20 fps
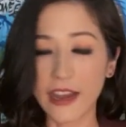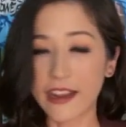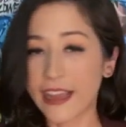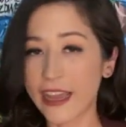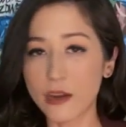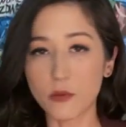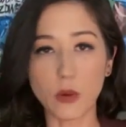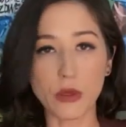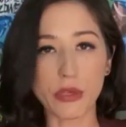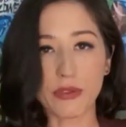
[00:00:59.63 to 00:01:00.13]

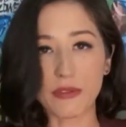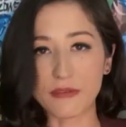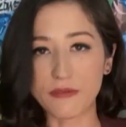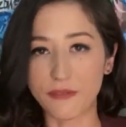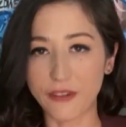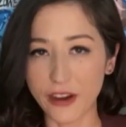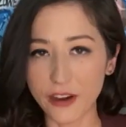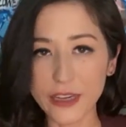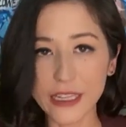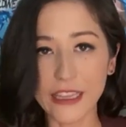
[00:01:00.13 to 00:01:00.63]
again with
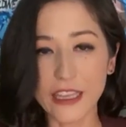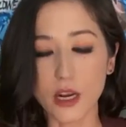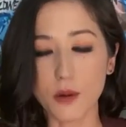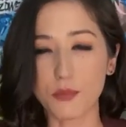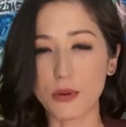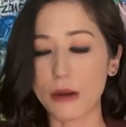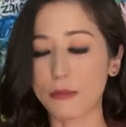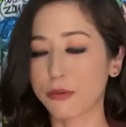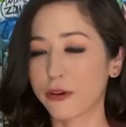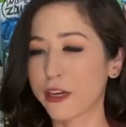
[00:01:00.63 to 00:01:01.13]
very
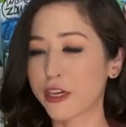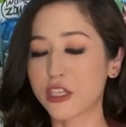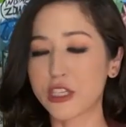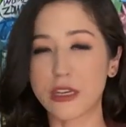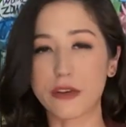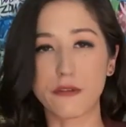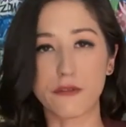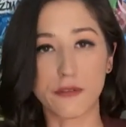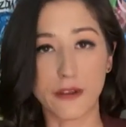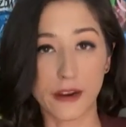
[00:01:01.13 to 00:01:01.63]
little preparation,